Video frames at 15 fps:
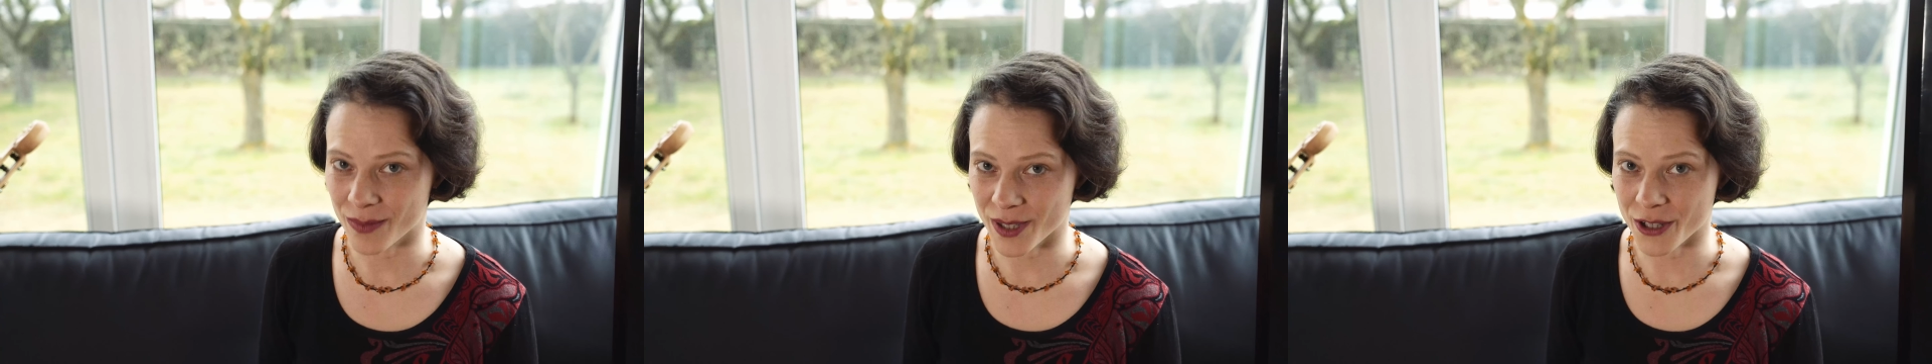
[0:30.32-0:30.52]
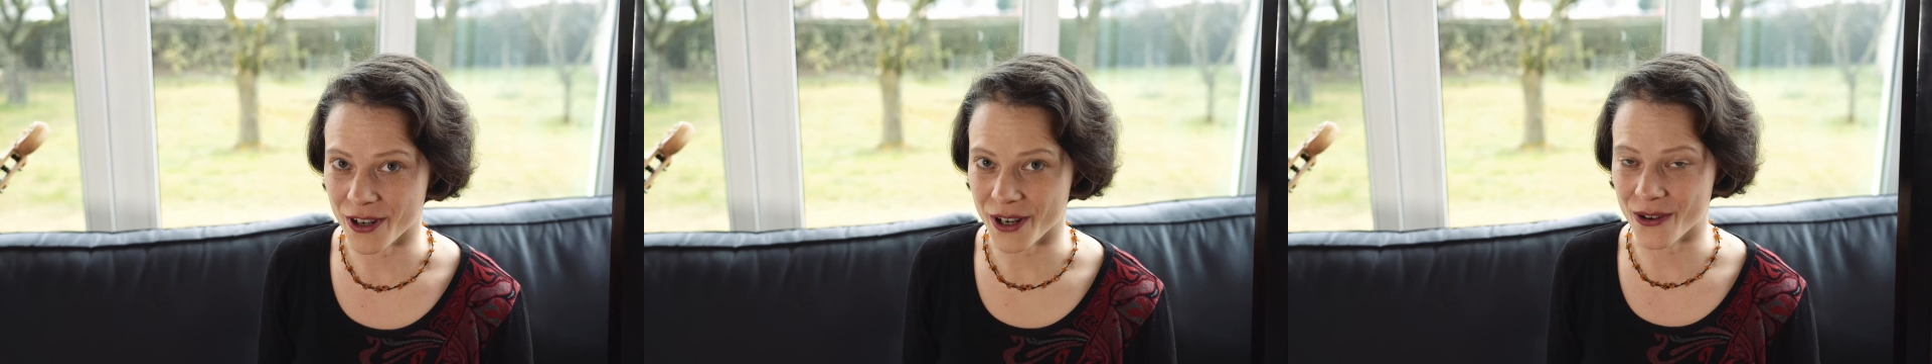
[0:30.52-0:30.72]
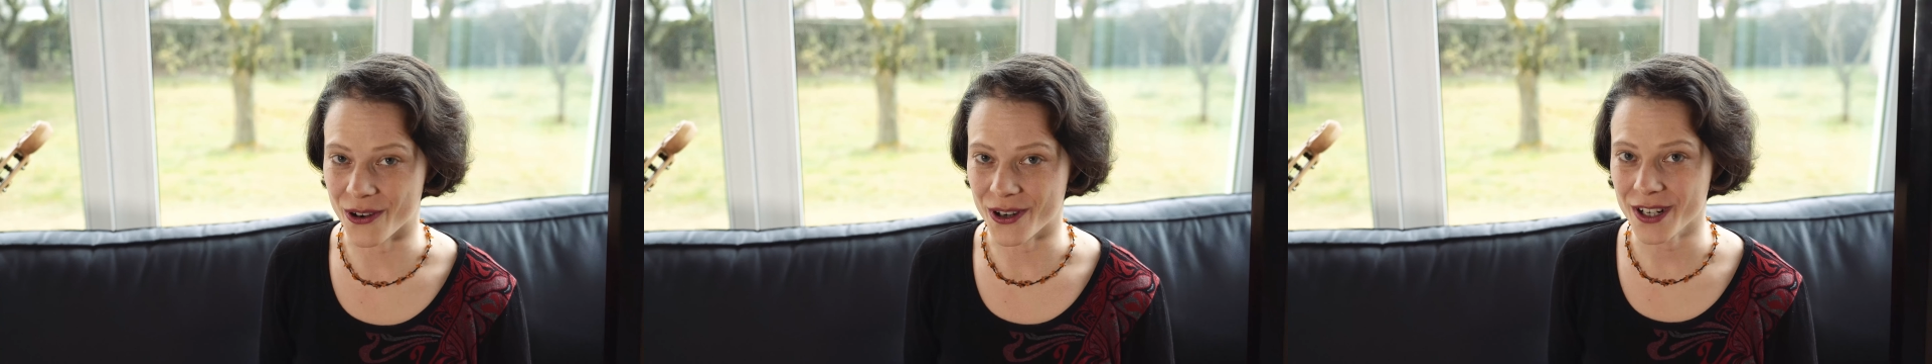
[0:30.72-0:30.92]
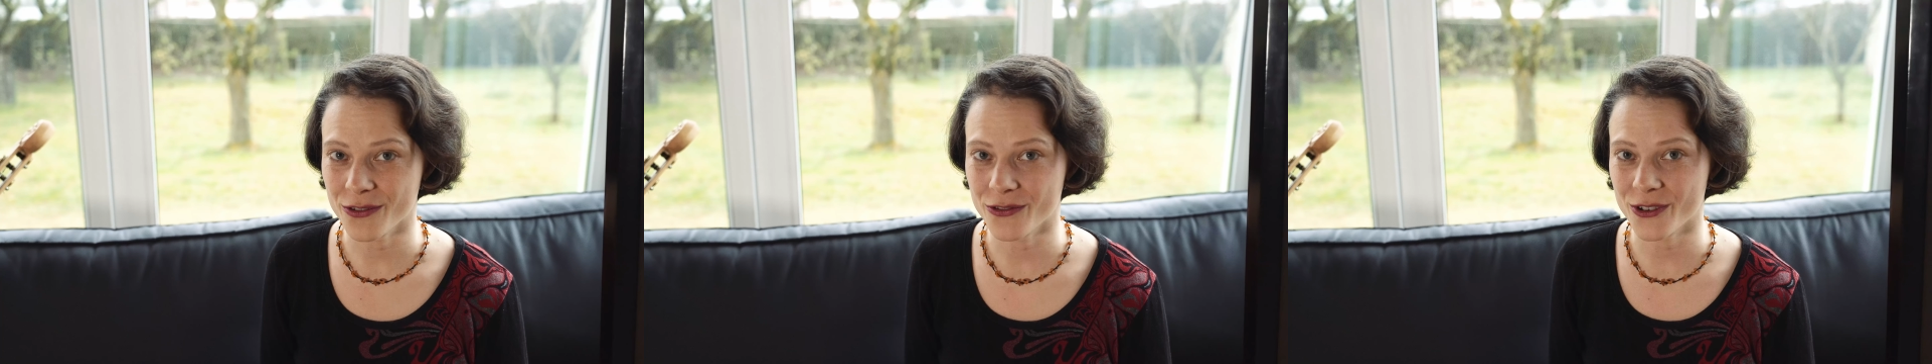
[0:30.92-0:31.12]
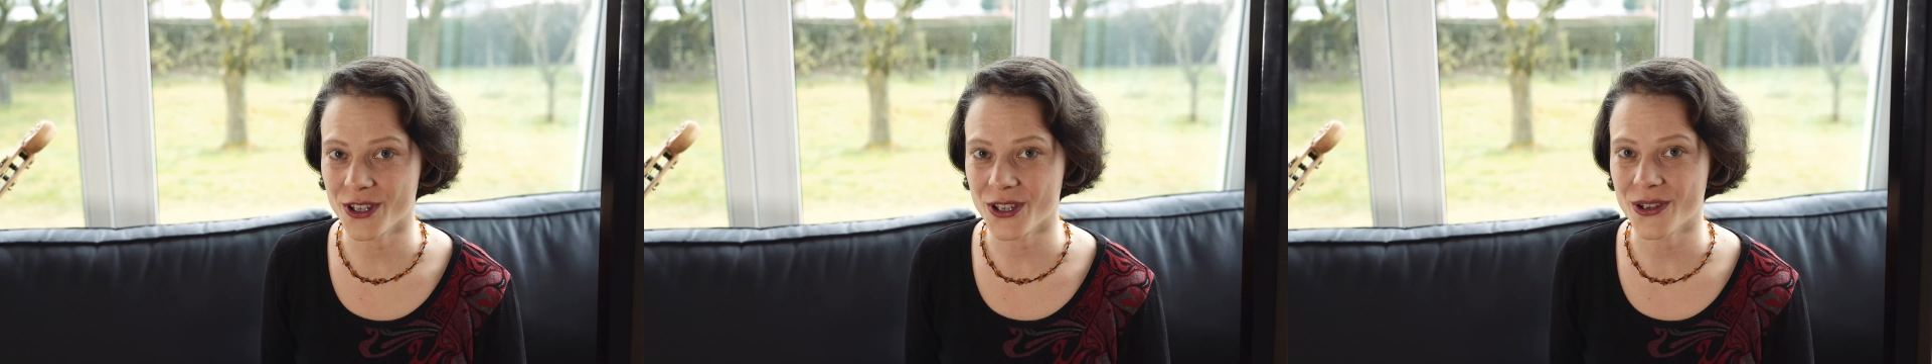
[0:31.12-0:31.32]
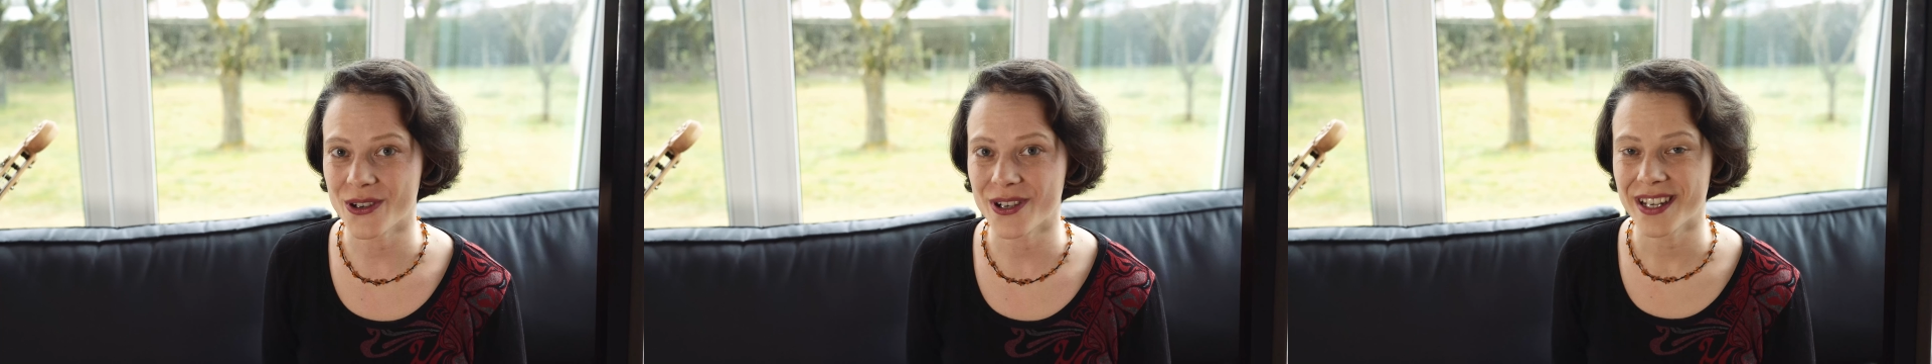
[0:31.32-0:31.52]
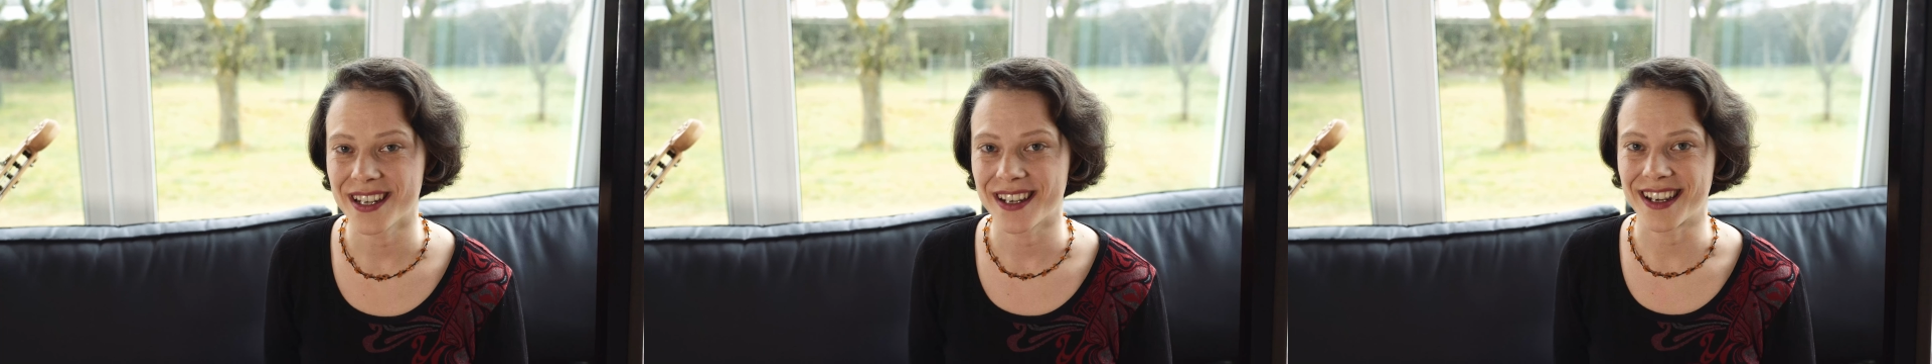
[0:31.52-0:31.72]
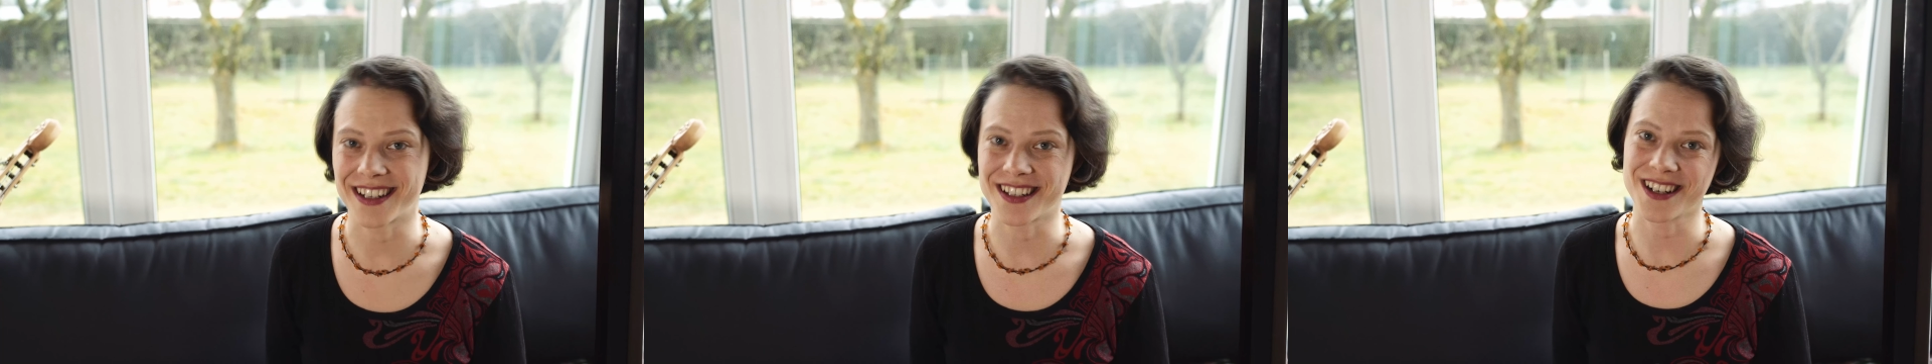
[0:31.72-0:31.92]
be recorded for you
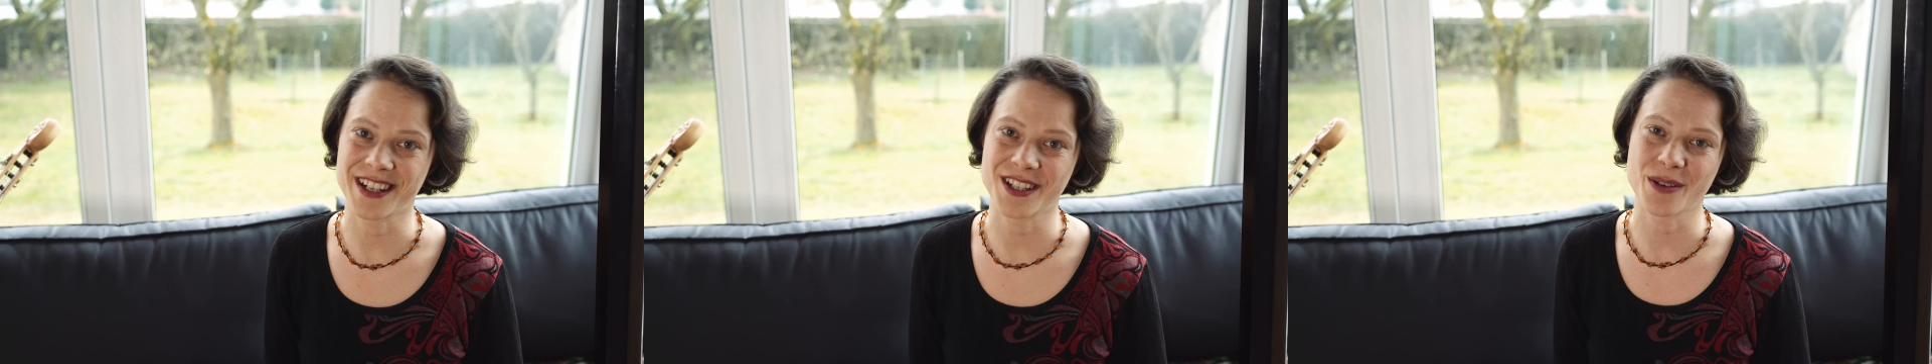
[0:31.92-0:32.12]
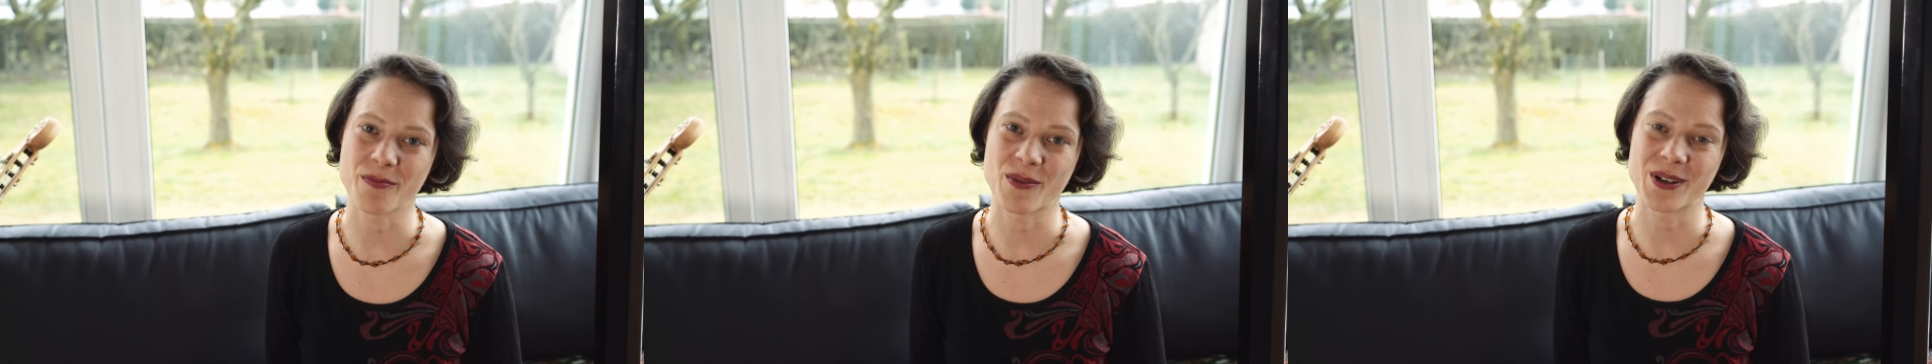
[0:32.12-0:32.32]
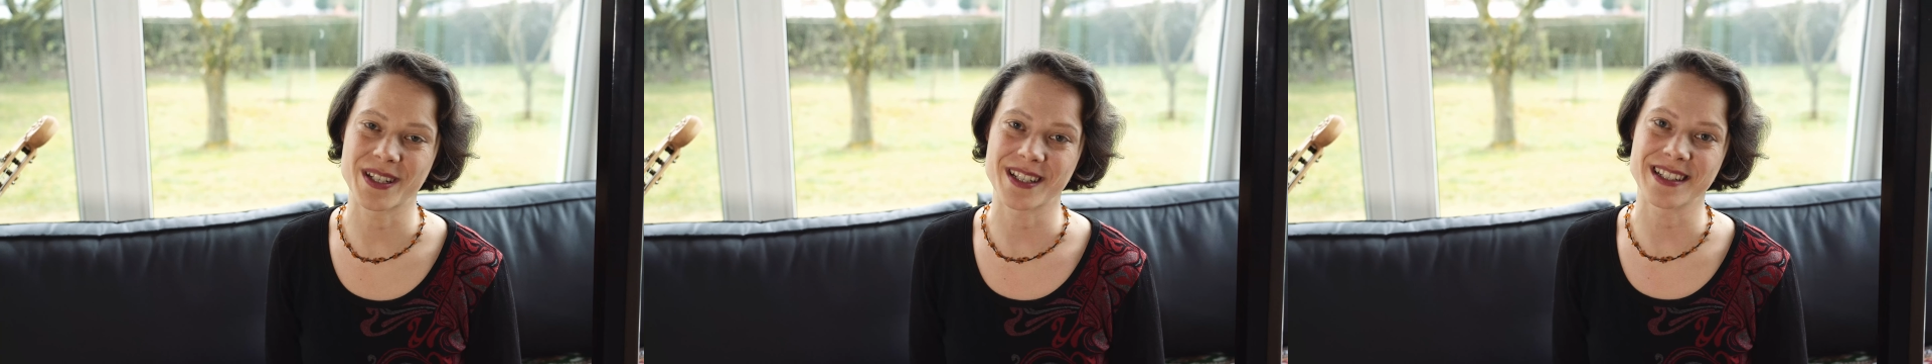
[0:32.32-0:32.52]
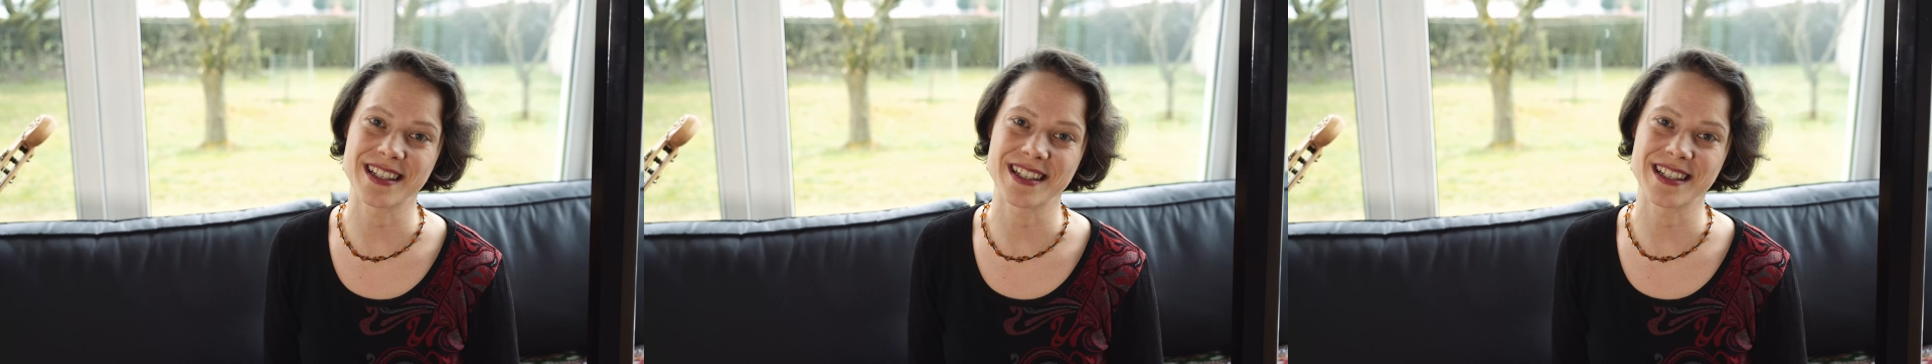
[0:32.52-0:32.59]
at a later point